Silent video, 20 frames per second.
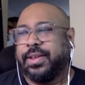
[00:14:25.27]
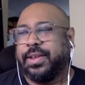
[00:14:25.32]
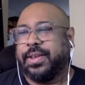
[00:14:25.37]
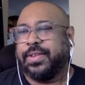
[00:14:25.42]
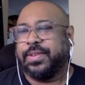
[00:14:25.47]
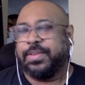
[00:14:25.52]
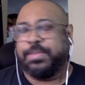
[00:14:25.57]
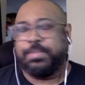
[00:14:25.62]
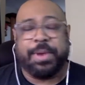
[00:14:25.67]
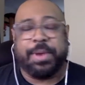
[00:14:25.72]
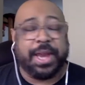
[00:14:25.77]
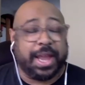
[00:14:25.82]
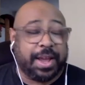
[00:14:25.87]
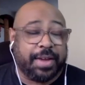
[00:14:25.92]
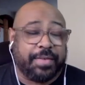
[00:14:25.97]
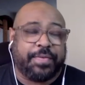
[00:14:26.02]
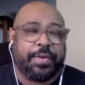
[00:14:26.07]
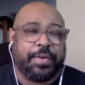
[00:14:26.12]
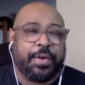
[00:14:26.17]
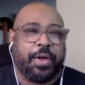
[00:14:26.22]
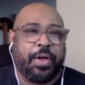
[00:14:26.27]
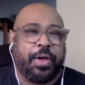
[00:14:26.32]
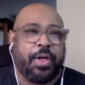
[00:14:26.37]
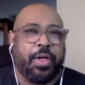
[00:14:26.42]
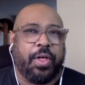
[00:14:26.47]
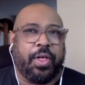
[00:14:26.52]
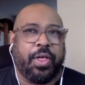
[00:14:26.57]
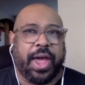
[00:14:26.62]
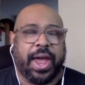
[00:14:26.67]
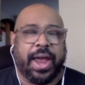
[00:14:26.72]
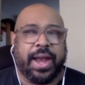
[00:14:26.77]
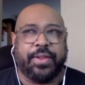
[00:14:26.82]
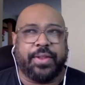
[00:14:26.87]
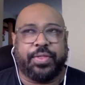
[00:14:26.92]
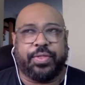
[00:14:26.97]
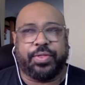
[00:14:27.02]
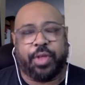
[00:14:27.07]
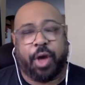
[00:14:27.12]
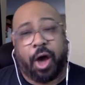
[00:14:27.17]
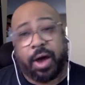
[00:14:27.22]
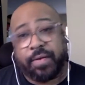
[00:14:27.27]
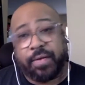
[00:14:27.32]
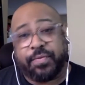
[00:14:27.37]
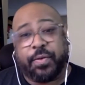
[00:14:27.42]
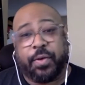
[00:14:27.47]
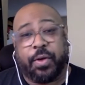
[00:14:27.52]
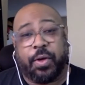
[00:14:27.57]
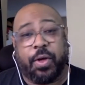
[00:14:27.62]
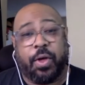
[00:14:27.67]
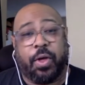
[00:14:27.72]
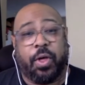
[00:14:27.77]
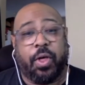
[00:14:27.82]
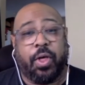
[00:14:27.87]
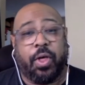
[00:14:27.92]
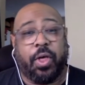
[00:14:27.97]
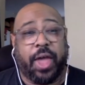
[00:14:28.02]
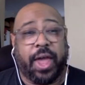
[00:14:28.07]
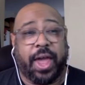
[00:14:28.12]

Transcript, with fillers: is meaningful and thoughtful